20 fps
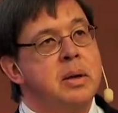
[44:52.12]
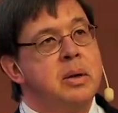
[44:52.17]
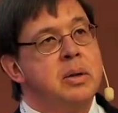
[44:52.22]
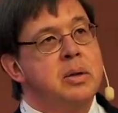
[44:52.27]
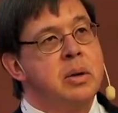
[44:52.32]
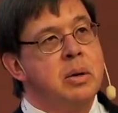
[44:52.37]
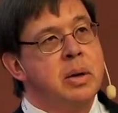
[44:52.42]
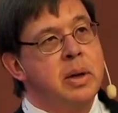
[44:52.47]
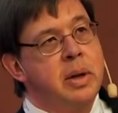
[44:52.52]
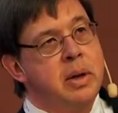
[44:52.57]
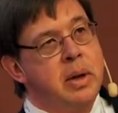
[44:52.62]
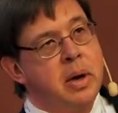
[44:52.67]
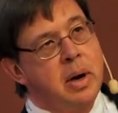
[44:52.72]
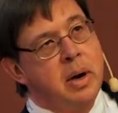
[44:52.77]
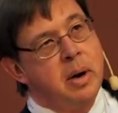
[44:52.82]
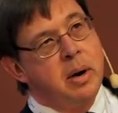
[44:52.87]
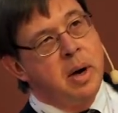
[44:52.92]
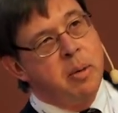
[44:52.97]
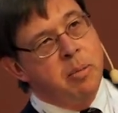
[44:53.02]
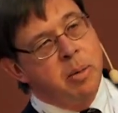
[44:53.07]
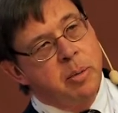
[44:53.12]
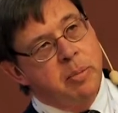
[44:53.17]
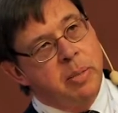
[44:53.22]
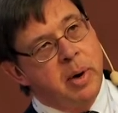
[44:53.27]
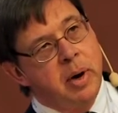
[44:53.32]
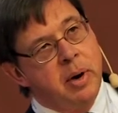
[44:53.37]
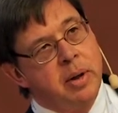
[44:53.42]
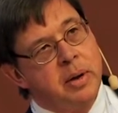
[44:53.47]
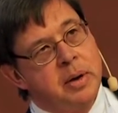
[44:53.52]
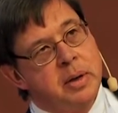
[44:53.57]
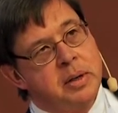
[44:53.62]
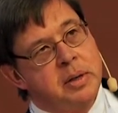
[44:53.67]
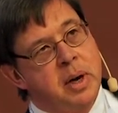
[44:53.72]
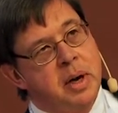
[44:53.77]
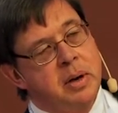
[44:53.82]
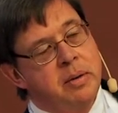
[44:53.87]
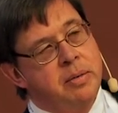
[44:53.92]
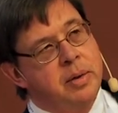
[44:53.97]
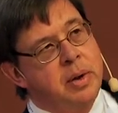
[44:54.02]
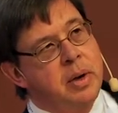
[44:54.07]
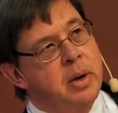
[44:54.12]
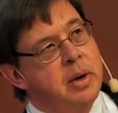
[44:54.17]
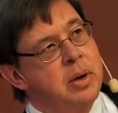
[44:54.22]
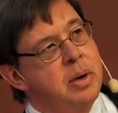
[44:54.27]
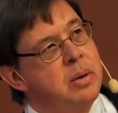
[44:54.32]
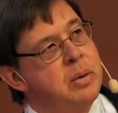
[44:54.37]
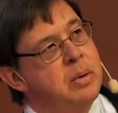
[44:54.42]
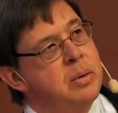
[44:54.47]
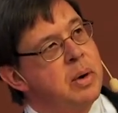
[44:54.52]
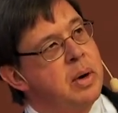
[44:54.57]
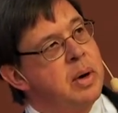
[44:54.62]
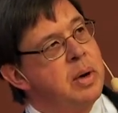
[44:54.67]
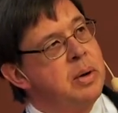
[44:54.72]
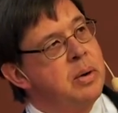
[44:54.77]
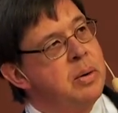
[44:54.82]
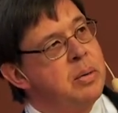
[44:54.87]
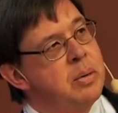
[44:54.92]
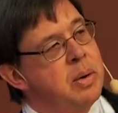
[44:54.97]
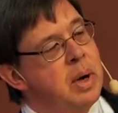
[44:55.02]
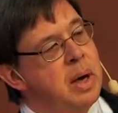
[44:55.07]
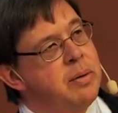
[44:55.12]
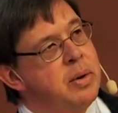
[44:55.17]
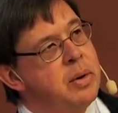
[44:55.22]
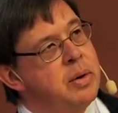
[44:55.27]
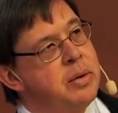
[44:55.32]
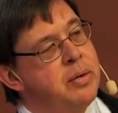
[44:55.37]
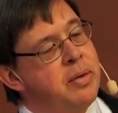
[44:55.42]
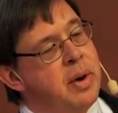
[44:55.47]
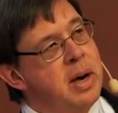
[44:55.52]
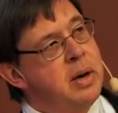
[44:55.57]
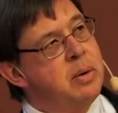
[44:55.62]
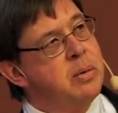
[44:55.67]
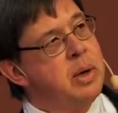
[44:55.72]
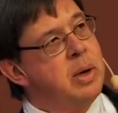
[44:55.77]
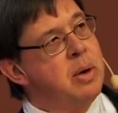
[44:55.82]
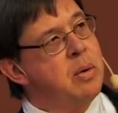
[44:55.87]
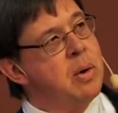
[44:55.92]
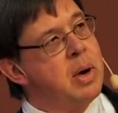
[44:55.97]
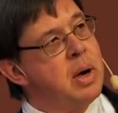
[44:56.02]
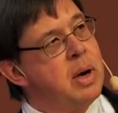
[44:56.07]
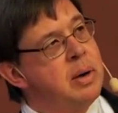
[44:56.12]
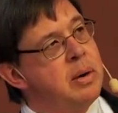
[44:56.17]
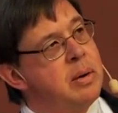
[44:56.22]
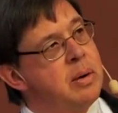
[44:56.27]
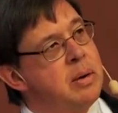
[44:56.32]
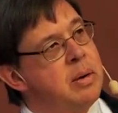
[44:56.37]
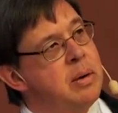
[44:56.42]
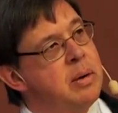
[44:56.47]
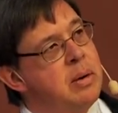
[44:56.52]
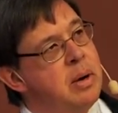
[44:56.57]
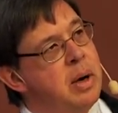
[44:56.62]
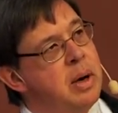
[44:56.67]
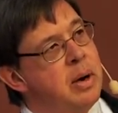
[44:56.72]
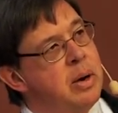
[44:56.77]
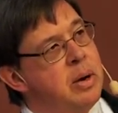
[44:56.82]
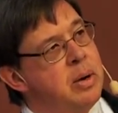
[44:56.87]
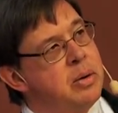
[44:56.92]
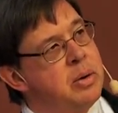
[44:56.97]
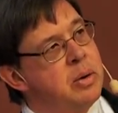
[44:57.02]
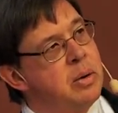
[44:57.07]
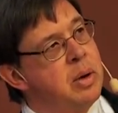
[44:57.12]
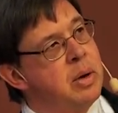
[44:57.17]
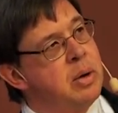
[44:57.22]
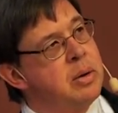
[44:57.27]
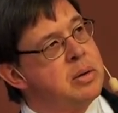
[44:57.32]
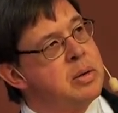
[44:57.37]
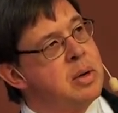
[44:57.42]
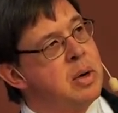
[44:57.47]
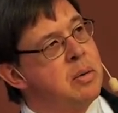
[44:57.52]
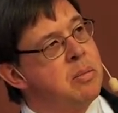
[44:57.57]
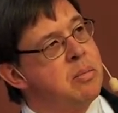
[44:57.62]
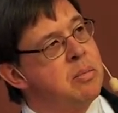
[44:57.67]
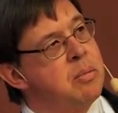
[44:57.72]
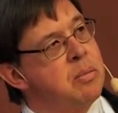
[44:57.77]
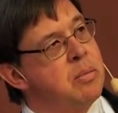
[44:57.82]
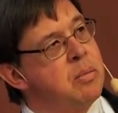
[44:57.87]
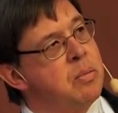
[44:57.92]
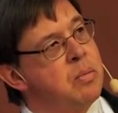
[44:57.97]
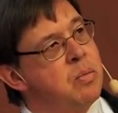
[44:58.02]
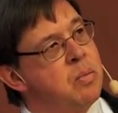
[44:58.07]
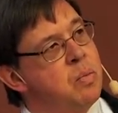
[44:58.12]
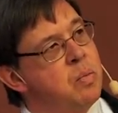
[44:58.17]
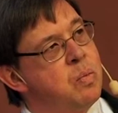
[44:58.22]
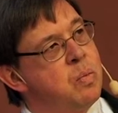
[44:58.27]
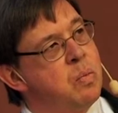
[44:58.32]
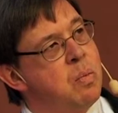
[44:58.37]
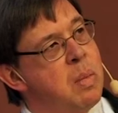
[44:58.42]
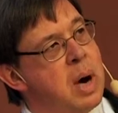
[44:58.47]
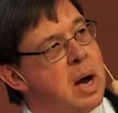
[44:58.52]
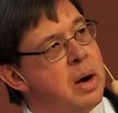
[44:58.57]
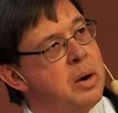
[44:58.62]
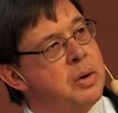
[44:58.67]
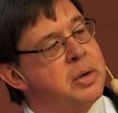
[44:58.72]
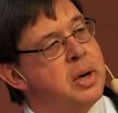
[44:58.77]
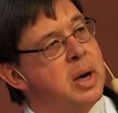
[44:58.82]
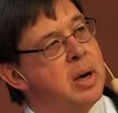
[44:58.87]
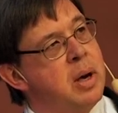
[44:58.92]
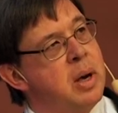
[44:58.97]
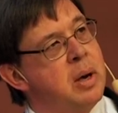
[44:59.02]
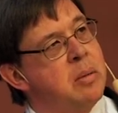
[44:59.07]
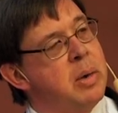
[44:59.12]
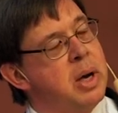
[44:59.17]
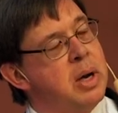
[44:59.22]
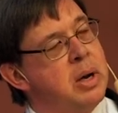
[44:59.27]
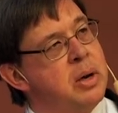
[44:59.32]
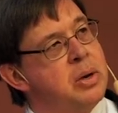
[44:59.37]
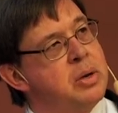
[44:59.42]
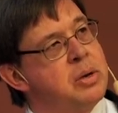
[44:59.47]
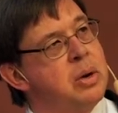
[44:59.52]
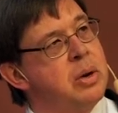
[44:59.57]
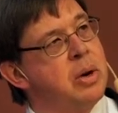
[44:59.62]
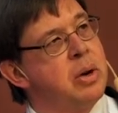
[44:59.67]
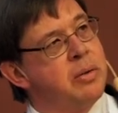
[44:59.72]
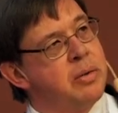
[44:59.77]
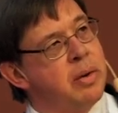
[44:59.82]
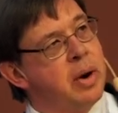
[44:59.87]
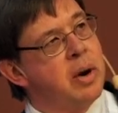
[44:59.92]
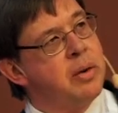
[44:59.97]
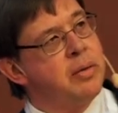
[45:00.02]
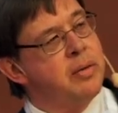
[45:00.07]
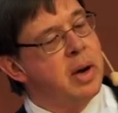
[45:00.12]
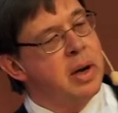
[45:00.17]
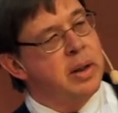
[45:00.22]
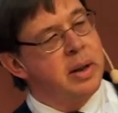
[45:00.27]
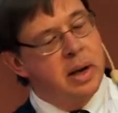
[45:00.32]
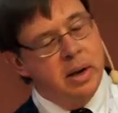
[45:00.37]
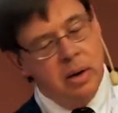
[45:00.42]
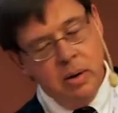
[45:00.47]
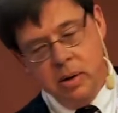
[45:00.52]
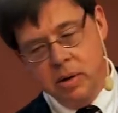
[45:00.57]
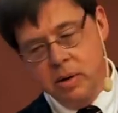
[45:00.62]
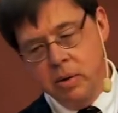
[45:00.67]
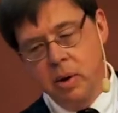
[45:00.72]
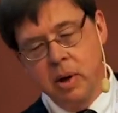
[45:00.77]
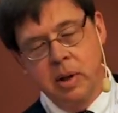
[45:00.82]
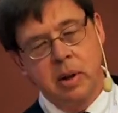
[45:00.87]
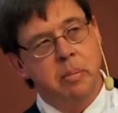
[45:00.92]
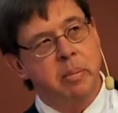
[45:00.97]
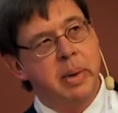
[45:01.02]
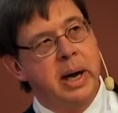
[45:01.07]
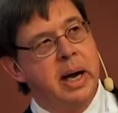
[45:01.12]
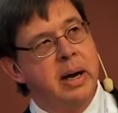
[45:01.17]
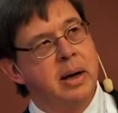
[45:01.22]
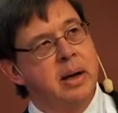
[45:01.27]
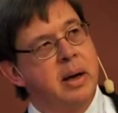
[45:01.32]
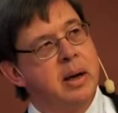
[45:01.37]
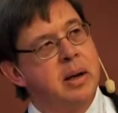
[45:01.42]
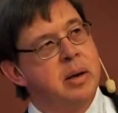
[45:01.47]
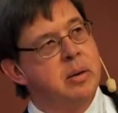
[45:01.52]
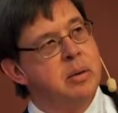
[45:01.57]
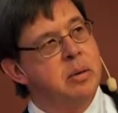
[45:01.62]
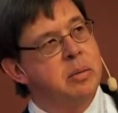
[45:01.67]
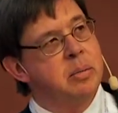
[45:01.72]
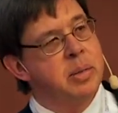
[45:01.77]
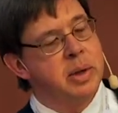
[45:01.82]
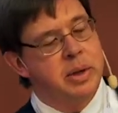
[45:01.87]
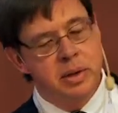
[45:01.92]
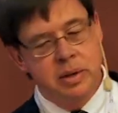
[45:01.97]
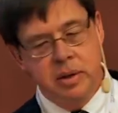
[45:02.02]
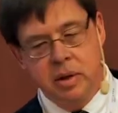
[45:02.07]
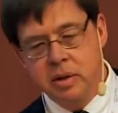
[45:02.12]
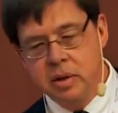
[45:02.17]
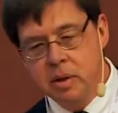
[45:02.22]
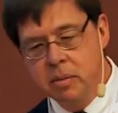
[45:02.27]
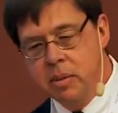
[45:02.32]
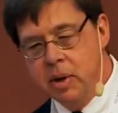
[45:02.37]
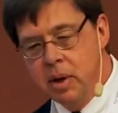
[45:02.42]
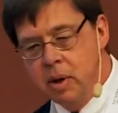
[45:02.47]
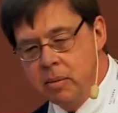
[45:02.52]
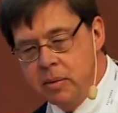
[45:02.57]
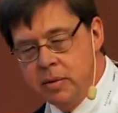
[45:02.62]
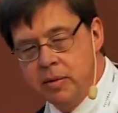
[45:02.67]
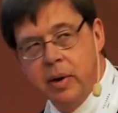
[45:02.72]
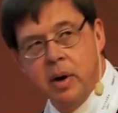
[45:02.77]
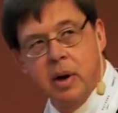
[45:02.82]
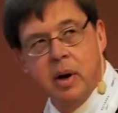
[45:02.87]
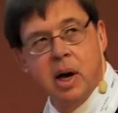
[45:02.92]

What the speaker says: So at the upper part of the design V, have you defined what you want, and are you doing some model checking and making sure you're verifying that? You can do it at the back end, but the system becomes very